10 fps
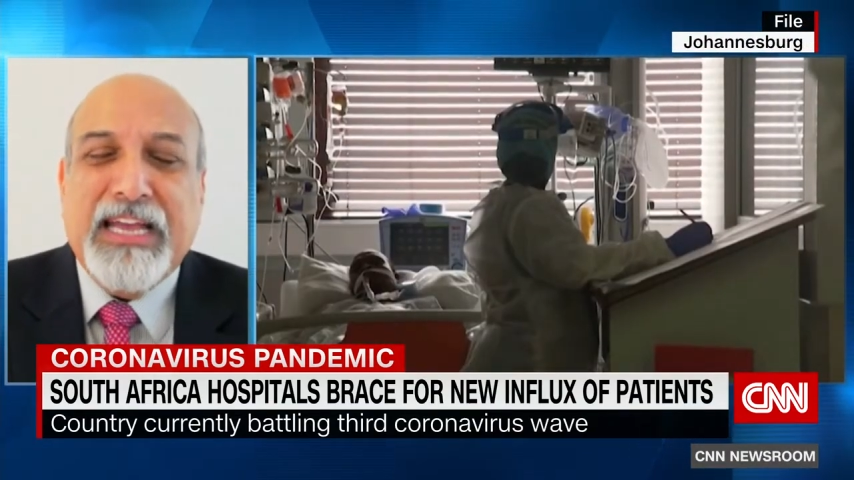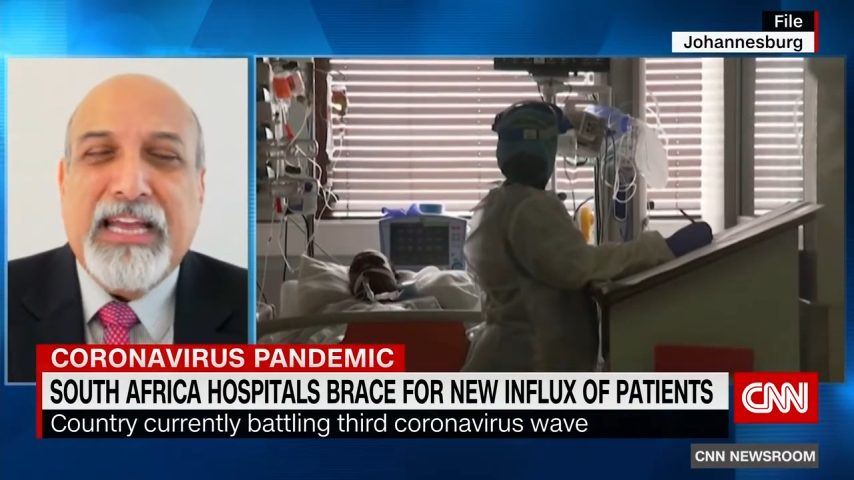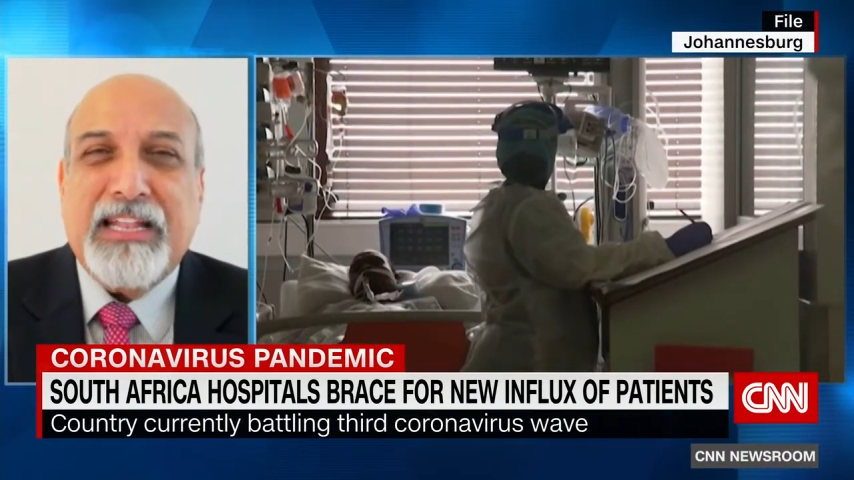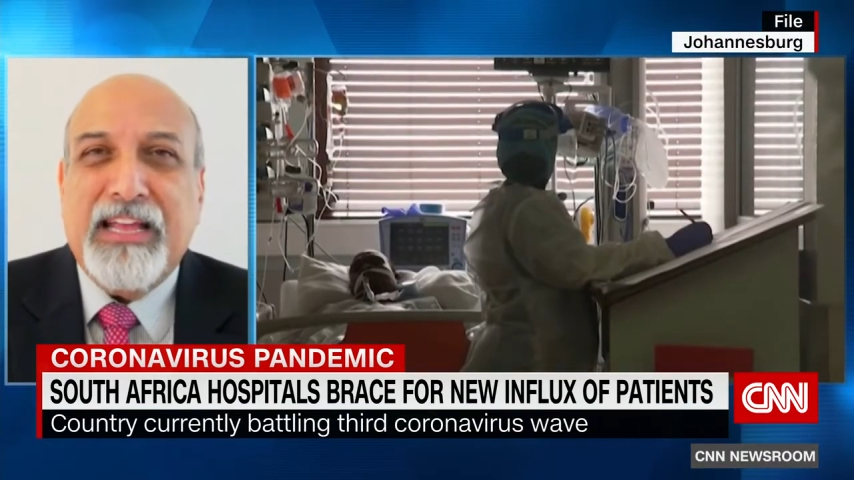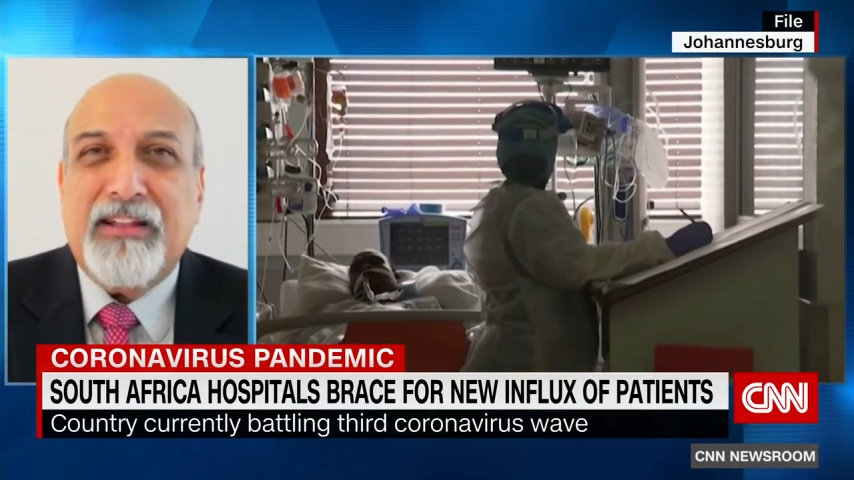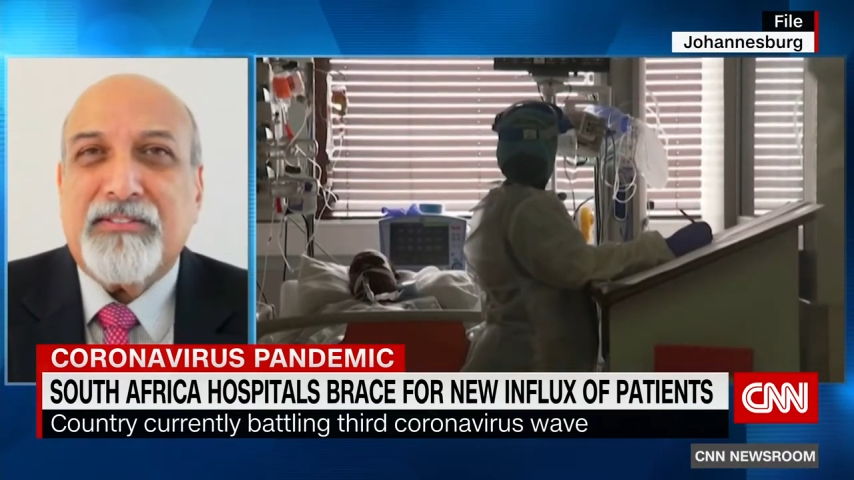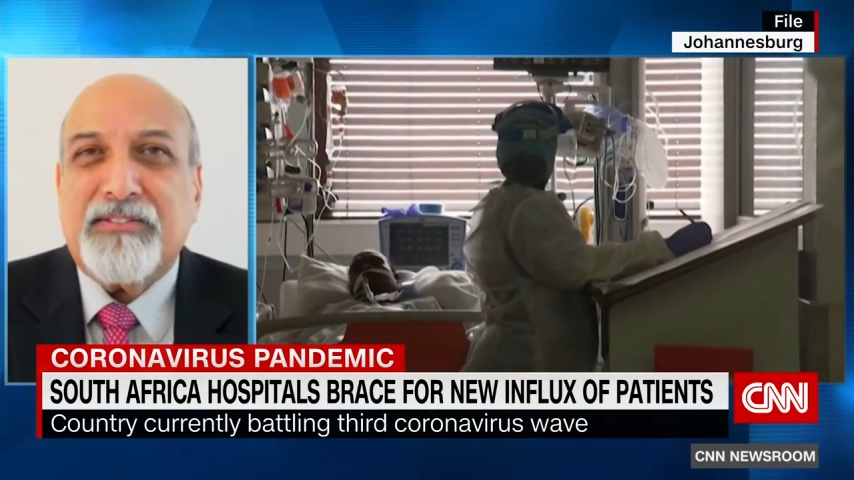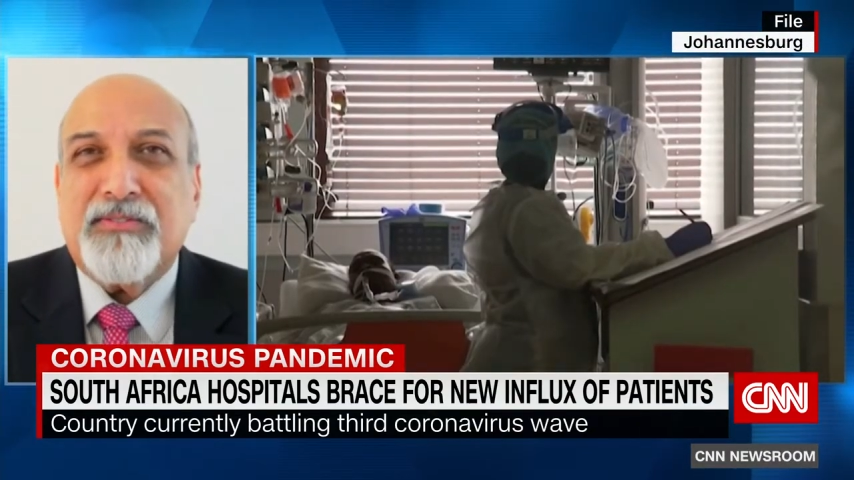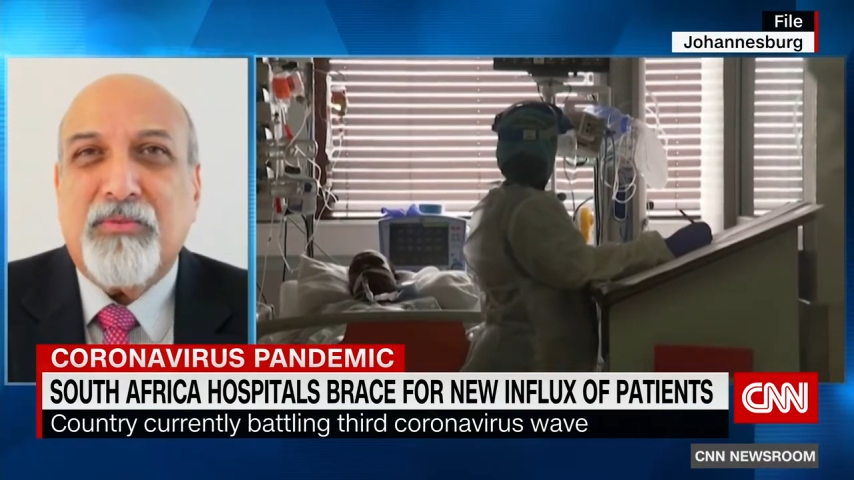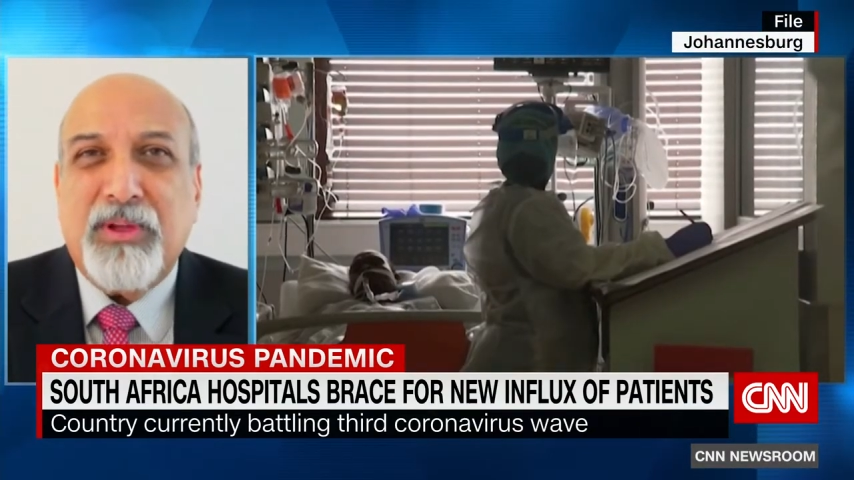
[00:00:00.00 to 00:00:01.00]
And
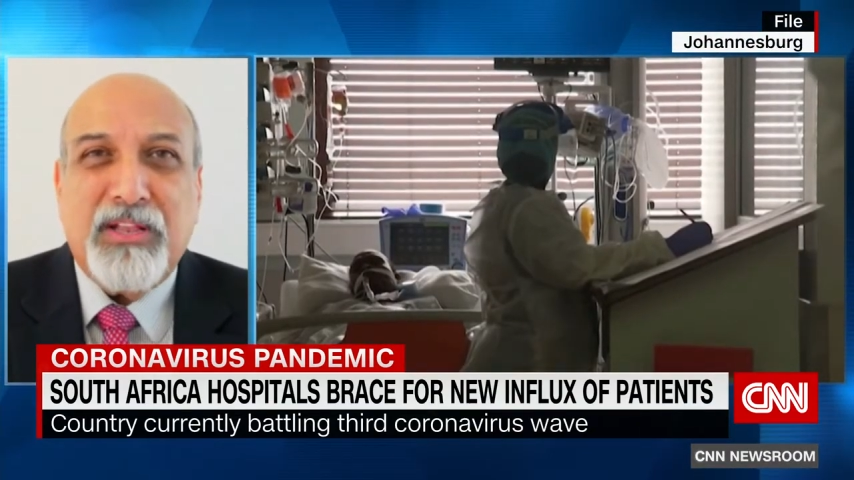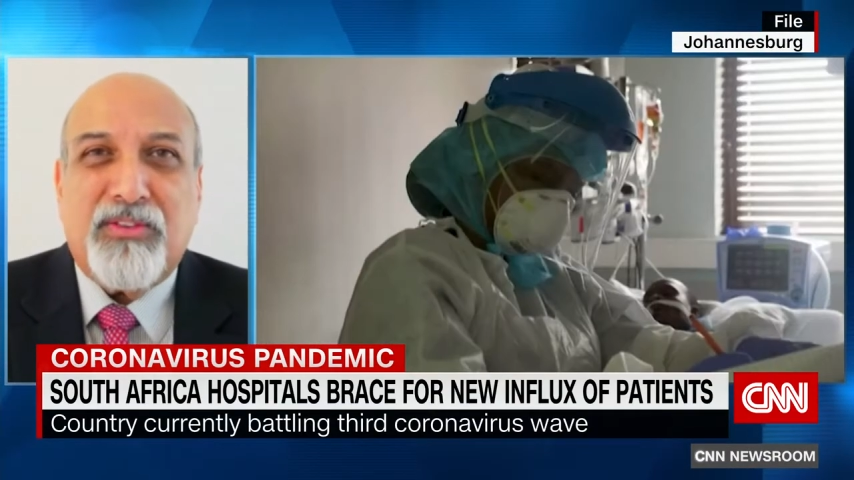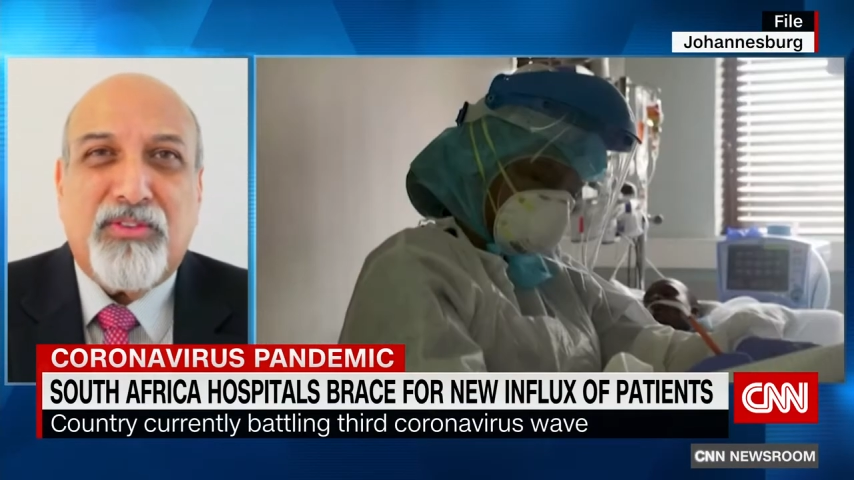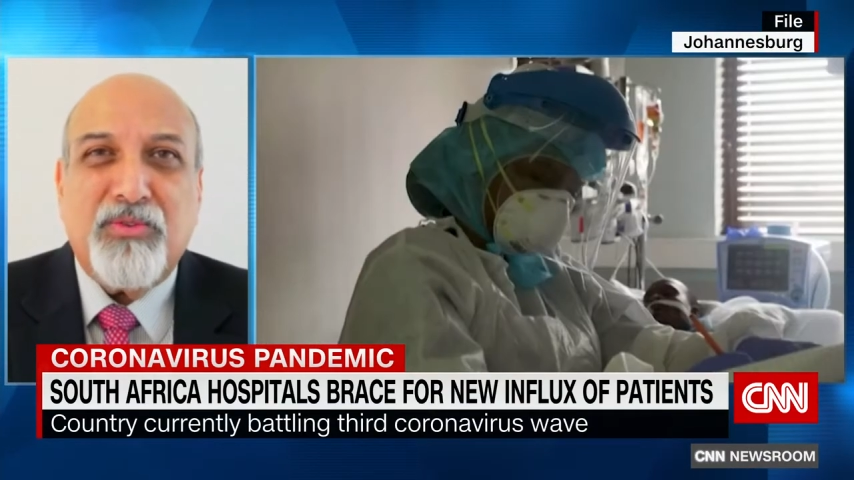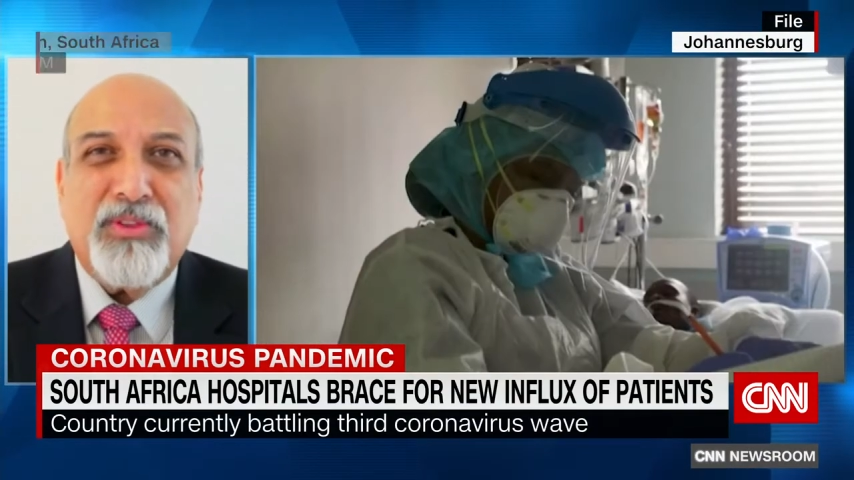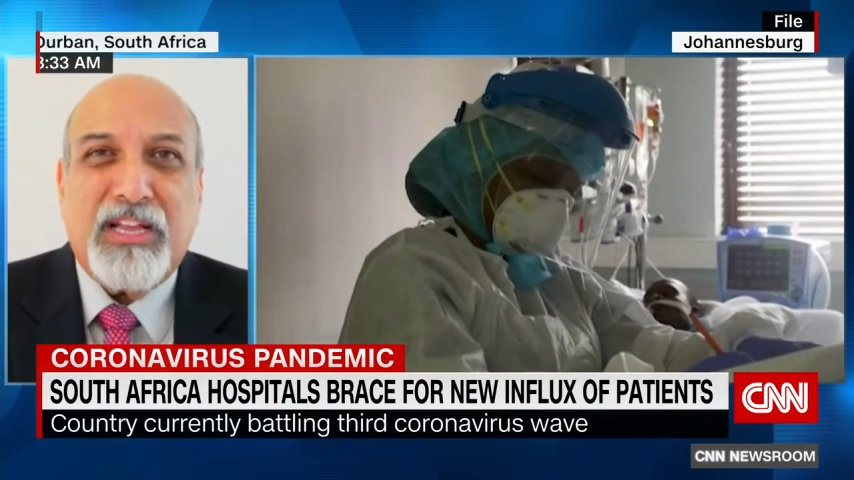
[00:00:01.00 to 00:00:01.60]
that went through the